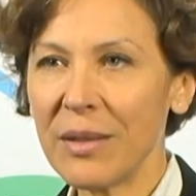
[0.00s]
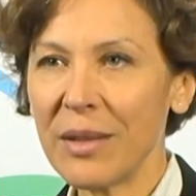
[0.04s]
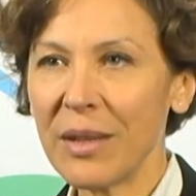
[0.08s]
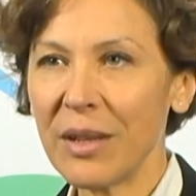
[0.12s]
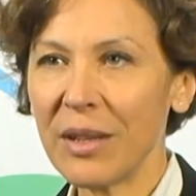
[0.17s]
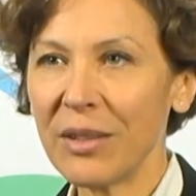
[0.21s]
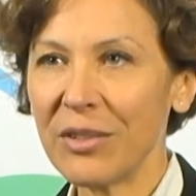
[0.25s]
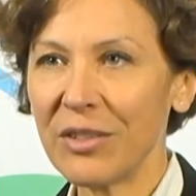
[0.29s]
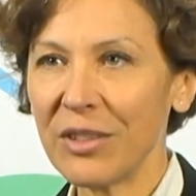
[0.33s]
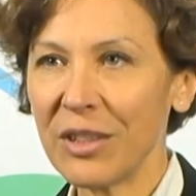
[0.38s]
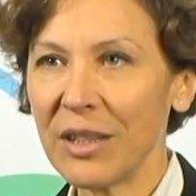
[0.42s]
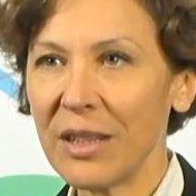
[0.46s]
A
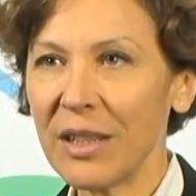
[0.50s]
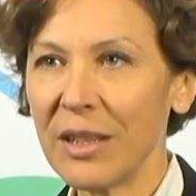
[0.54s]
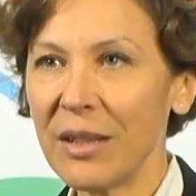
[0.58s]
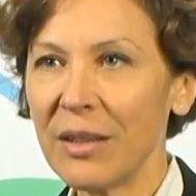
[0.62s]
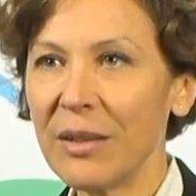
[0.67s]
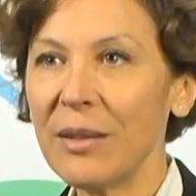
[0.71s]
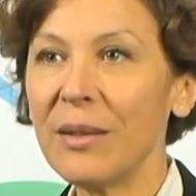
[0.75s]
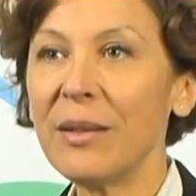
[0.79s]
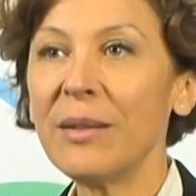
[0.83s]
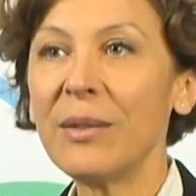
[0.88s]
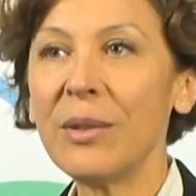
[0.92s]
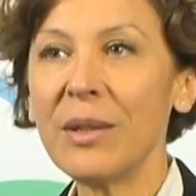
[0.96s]
ceiling,
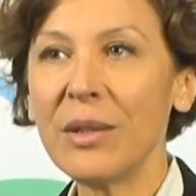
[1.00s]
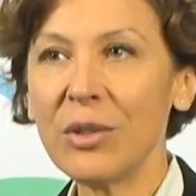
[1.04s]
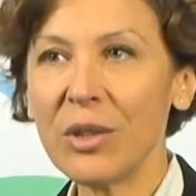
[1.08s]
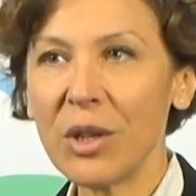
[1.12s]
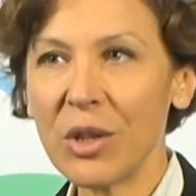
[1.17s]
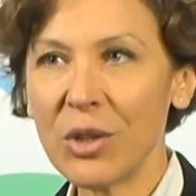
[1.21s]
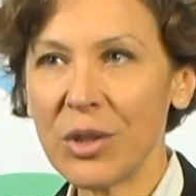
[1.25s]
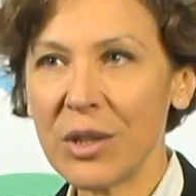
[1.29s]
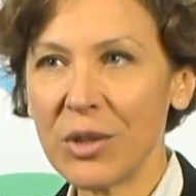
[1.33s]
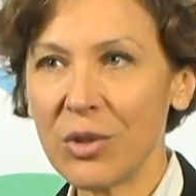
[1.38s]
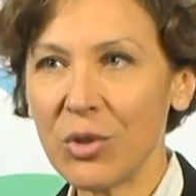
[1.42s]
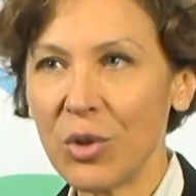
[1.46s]
the
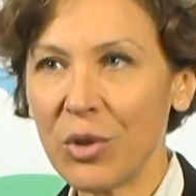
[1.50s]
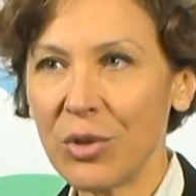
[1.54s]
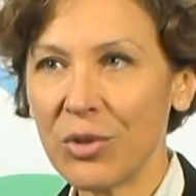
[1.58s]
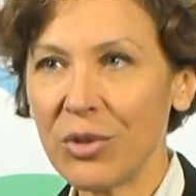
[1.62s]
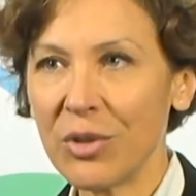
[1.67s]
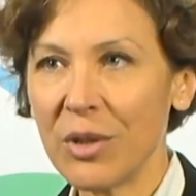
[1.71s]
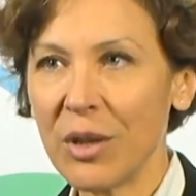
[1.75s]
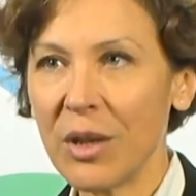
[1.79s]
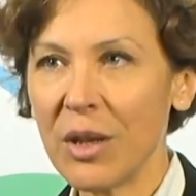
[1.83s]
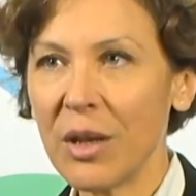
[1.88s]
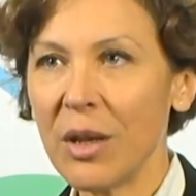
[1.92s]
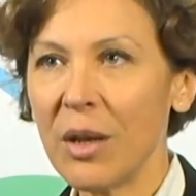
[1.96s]
target
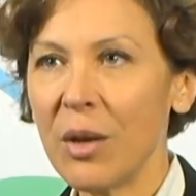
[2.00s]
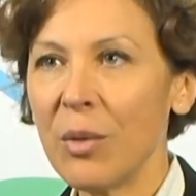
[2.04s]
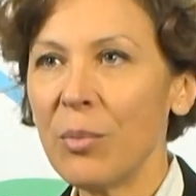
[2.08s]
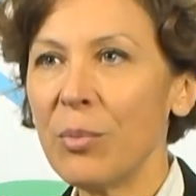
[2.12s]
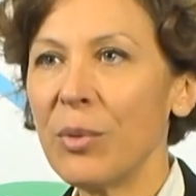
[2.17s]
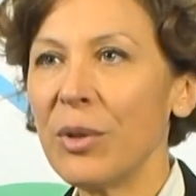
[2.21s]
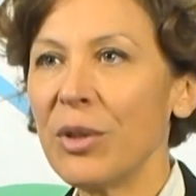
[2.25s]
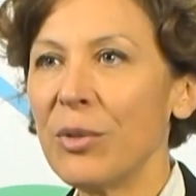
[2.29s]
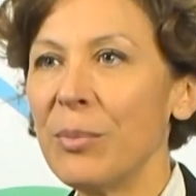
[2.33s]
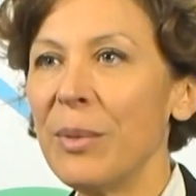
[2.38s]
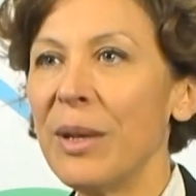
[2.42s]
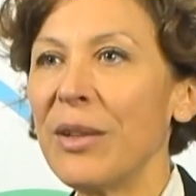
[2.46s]
cost,
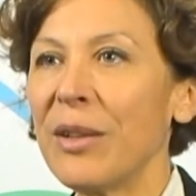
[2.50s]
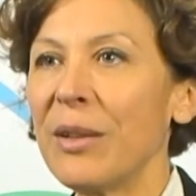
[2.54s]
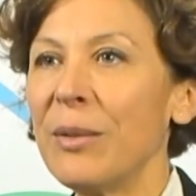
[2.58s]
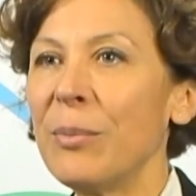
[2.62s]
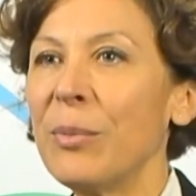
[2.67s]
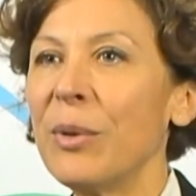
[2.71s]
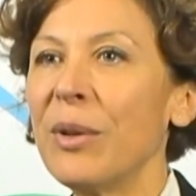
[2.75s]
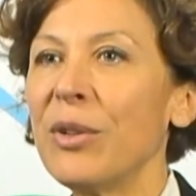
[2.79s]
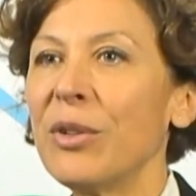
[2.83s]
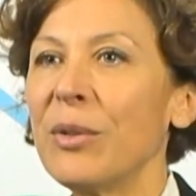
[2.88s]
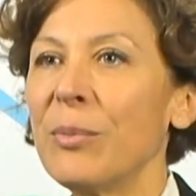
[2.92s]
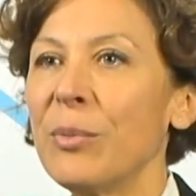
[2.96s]
which makes it
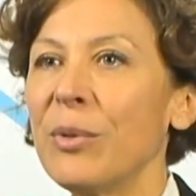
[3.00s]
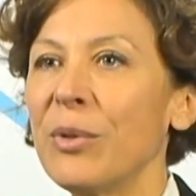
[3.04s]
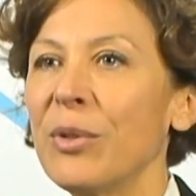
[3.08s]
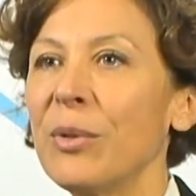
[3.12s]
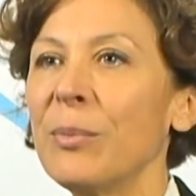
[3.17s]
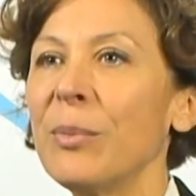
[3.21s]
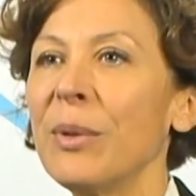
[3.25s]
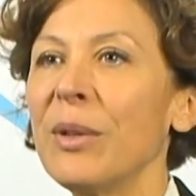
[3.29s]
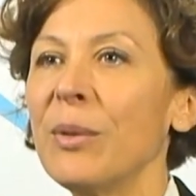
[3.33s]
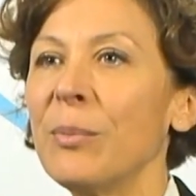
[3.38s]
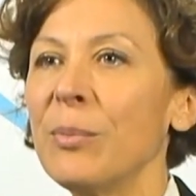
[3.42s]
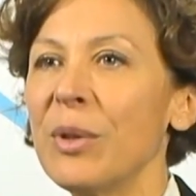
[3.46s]
possible to
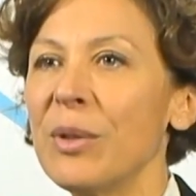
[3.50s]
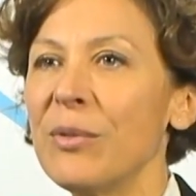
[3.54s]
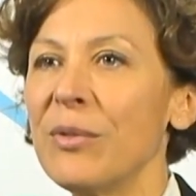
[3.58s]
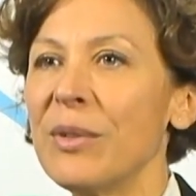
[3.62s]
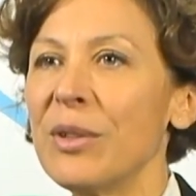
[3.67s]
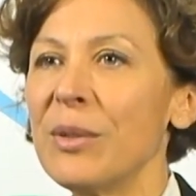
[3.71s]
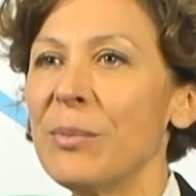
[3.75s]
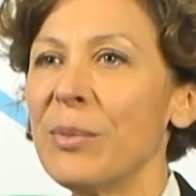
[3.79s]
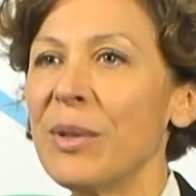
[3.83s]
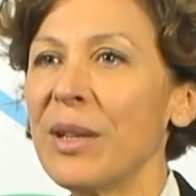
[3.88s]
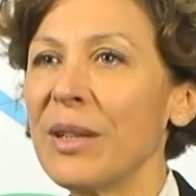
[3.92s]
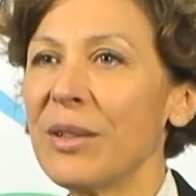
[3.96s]
meet
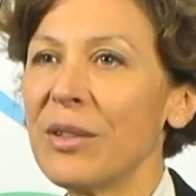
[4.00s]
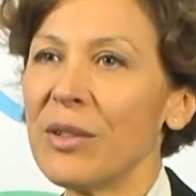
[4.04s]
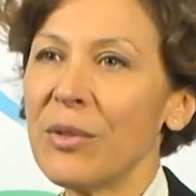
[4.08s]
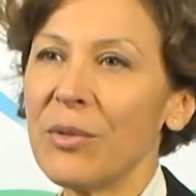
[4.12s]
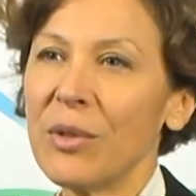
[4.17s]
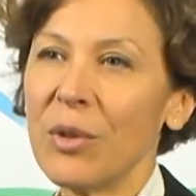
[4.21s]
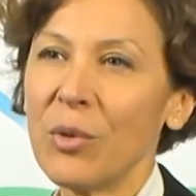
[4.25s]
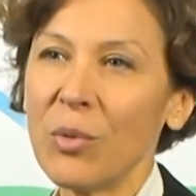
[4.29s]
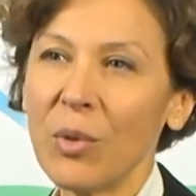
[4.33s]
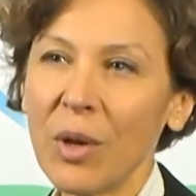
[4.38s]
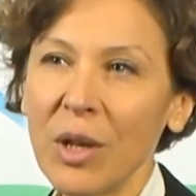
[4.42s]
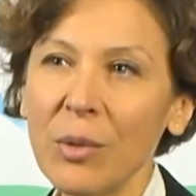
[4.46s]
profitability
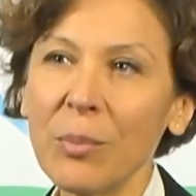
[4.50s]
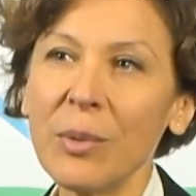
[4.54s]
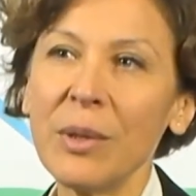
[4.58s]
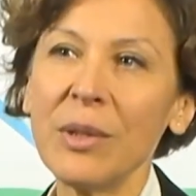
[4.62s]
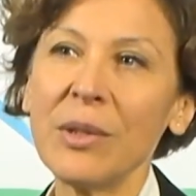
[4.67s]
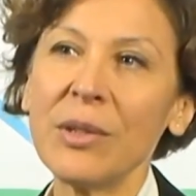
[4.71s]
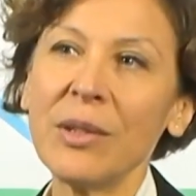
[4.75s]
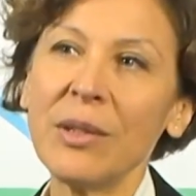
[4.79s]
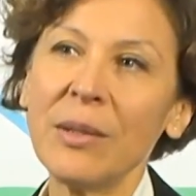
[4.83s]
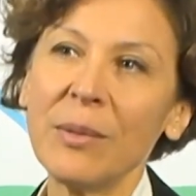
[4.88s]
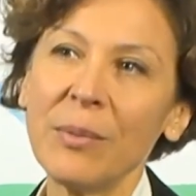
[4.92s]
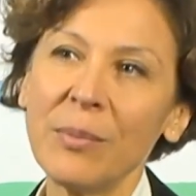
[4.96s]

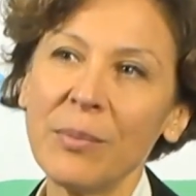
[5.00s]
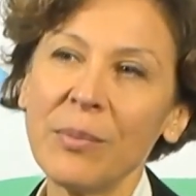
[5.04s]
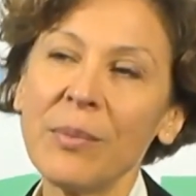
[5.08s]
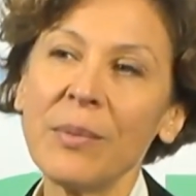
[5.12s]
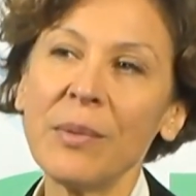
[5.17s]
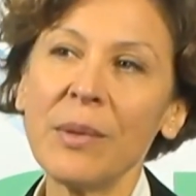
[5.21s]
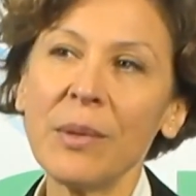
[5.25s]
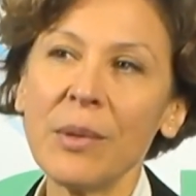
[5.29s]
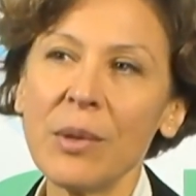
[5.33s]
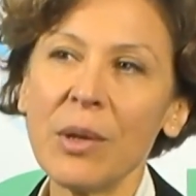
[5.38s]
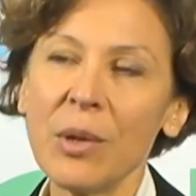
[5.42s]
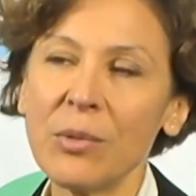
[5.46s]
requirements
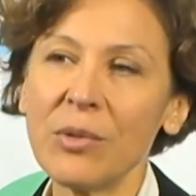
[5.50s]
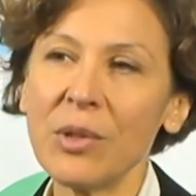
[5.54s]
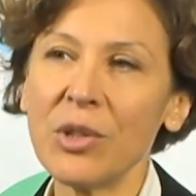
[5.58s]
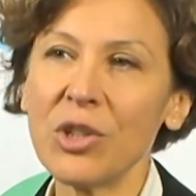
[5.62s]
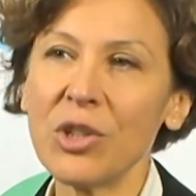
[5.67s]
of the